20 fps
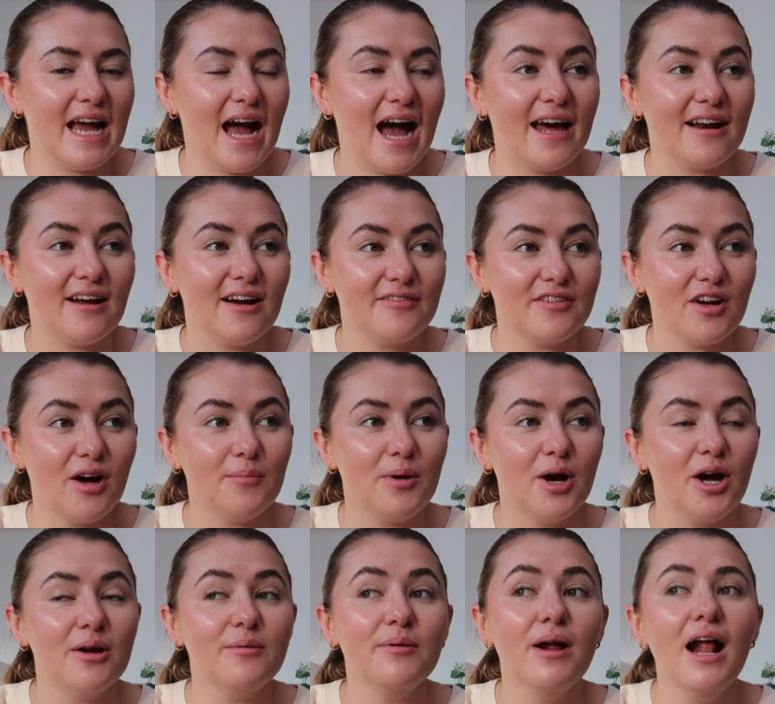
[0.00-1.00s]
and I've come
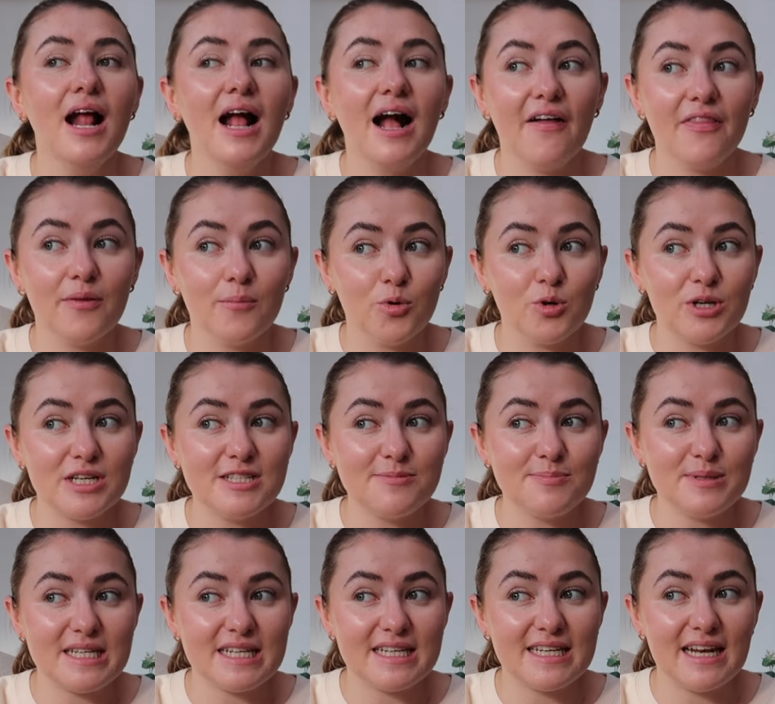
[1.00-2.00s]
home and the mornings
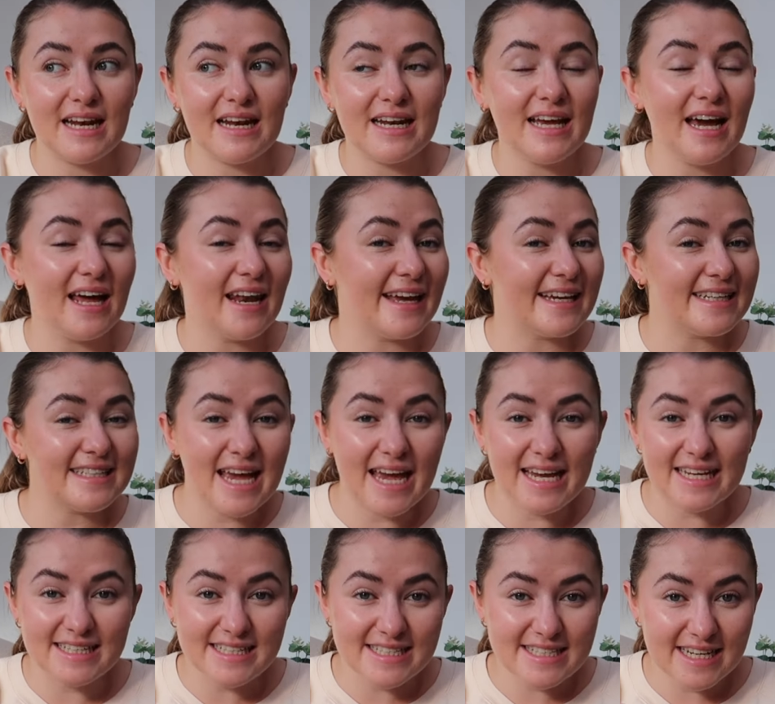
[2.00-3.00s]
particularly are like
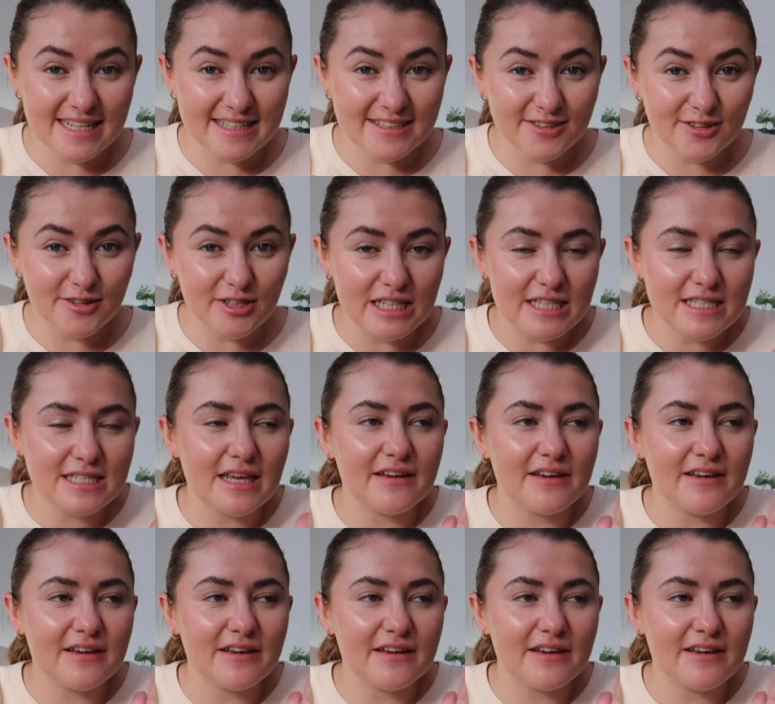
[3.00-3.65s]
eight to ten degrees.